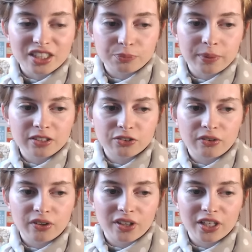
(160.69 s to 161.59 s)
as being
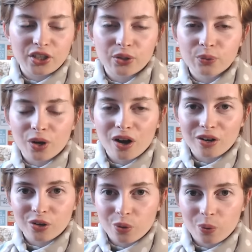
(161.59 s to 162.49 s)
something that you
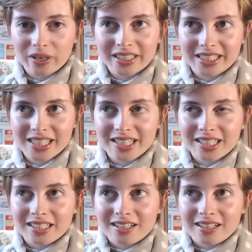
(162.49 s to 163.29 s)
can't quite